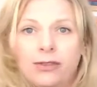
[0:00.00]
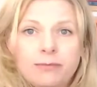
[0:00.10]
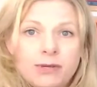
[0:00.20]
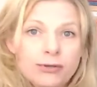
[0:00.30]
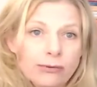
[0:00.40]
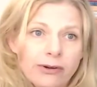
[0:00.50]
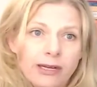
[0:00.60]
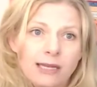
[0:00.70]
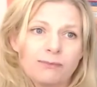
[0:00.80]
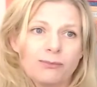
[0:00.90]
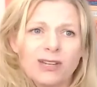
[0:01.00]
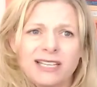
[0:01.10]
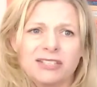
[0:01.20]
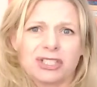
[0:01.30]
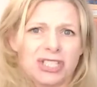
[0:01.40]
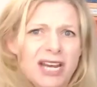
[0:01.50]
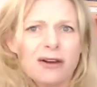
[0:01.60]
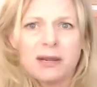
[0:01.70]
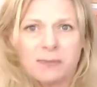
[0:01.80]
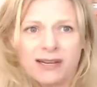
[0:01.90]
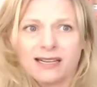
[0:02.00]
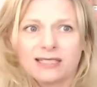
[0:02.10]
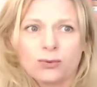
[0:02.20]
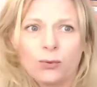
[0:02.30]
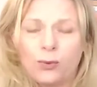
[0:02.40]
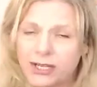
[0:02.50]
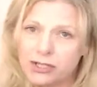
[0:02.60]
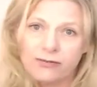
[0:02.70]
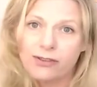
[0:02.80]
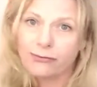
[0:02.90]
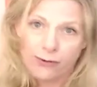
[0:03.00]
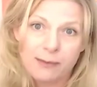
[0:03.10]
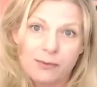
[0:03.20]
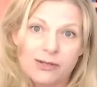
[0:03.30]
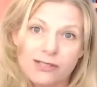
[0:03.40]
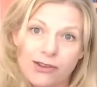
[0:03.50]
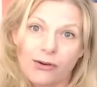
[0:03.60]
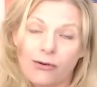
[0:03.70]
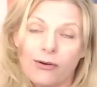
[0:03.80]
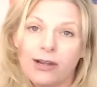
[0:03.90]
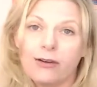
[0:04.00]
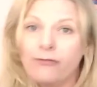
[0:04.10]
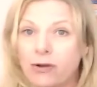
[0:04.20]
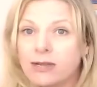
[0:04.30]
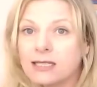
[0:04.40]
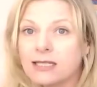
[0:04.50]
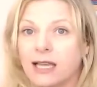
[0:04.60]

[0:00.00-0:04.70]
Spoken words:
the majority really cherry picks which of the framers they're going to focus